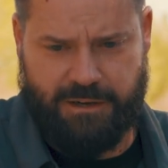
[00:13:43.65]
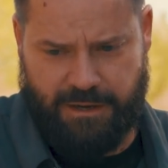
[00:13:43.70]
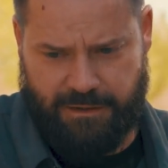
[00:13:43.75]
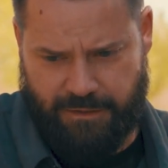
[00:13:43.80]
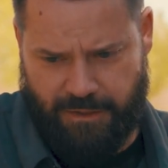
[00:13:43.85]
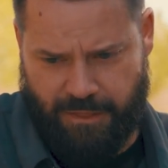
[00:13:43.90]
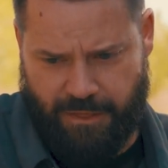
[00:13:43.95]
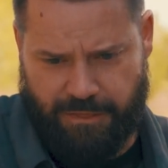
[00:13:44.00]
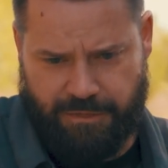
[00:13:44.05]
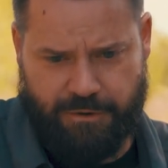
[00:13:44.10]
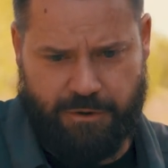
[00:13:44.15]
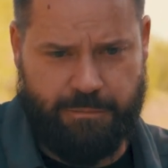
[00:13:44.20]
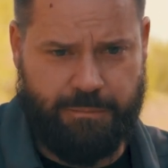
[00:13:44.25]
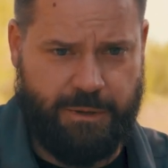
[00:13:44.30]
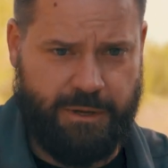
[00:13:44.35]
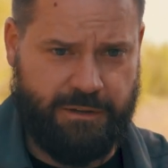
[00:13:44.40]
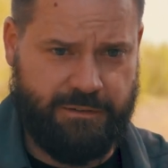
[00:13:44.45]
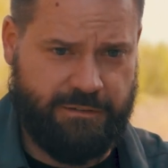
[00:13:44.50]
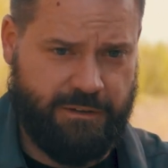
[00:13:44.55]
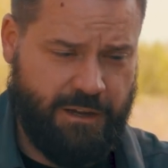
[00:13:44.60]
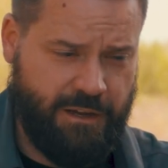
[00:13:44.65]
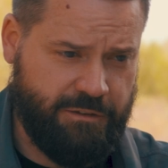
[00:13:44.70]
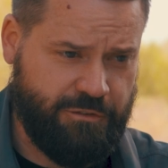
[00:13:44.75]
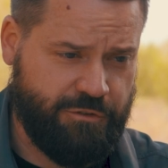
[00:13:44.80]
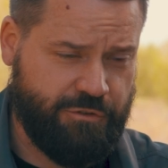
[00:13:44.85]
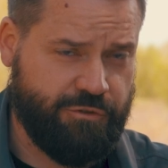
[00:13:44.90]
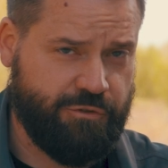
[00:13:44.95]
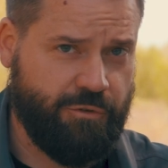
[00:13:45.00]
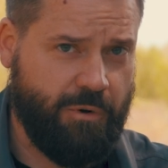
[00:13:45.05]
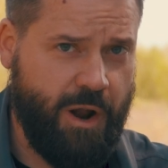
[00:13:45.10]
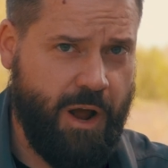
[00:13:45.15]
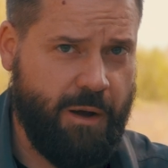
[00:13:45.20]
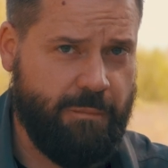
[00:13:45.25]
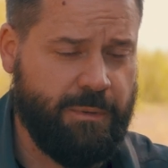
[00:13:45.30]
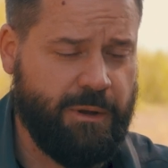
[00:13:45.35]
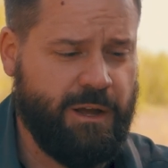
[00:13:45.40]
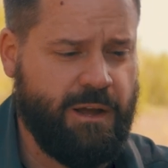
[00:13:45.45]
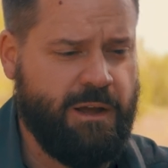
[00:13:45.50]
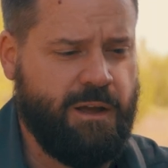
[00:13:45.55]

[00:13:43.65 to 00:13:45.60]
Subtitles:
and then the third piece is a strop